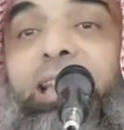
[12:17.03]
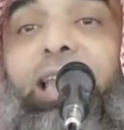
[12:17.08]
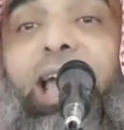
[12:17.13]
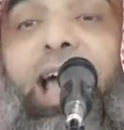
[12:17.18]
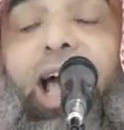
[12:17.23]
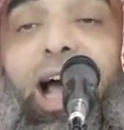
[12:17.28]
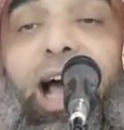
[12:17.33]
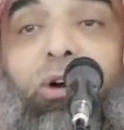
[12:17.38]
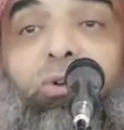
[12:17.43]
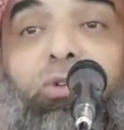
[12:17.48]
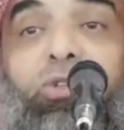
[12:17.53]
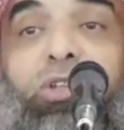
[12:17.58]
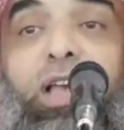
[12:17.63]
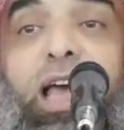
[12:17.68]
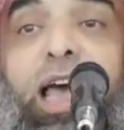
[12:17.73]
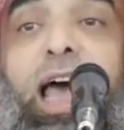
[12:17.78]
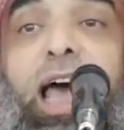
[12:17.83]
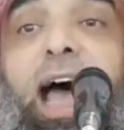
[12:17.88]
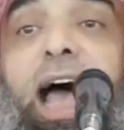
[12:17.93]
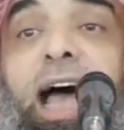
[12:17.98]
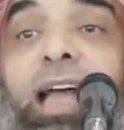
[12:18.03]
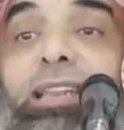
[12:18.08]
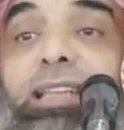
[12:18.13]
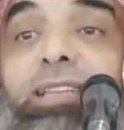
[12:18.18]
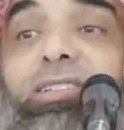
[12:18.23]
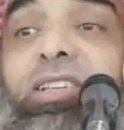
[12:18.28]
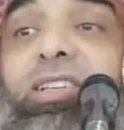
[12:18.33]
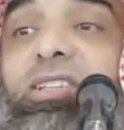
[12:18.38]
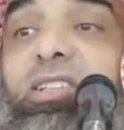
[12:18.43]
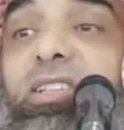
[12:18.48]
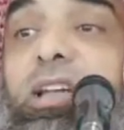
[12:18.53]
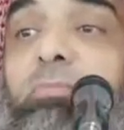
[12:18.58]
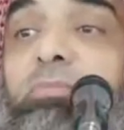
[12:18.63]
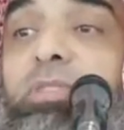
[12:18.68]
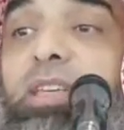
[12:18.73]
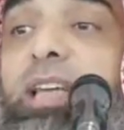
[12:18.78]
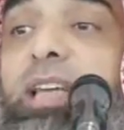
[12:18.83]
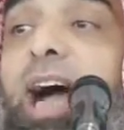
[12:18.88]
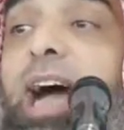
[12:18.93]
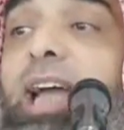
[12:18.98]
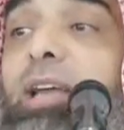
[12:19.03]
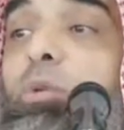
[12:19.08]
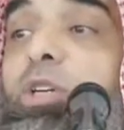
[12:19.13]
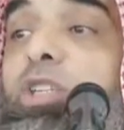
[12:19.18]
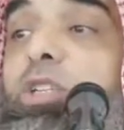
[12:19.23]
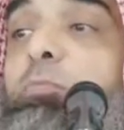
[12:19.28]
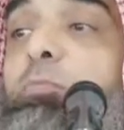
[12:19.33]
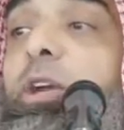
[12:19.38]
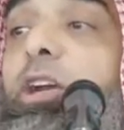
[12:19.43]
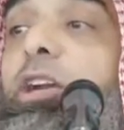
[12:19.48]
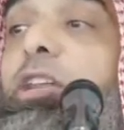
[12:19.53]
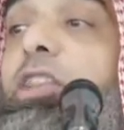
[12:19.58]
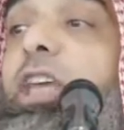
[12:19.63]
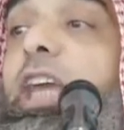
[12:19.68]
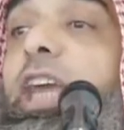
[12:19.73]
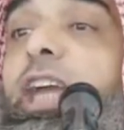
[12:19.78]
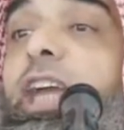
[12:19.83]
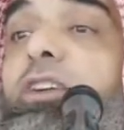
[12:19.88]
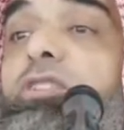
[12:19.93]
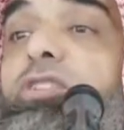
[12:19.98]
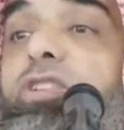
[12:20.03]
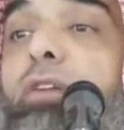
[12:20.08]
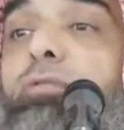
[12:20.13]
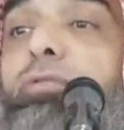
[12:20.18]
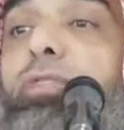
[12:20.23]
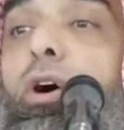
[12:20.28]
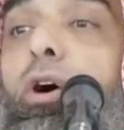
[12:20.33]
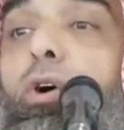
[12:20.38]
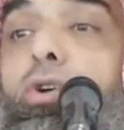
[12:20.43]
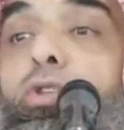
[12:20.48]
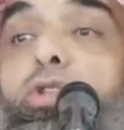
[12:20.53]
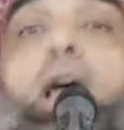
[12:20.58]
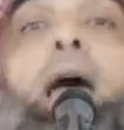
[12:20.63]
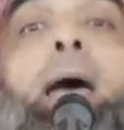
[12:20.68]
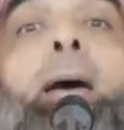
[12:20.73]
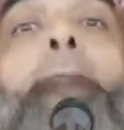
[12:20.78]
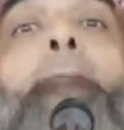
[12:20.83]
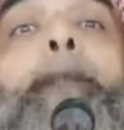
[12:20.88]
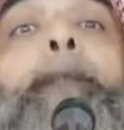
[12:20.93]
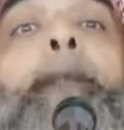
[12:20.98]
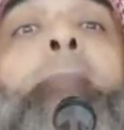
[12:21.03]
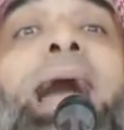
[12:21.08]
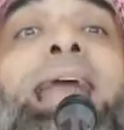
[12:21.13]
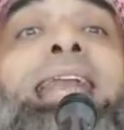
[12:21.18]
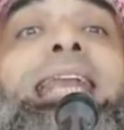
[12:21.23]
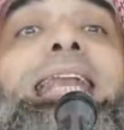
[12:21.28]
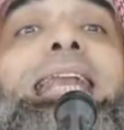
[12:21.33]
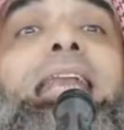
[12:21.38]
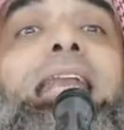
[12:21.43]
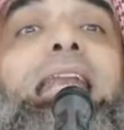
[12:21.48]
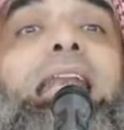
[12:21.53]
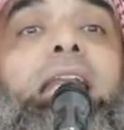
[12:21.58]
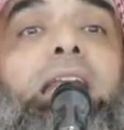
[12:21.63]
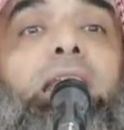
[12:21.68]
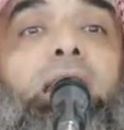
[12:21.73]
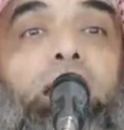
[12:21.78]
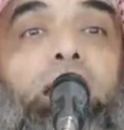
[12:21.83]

in the house, and this is something I whisper in the ears of those men,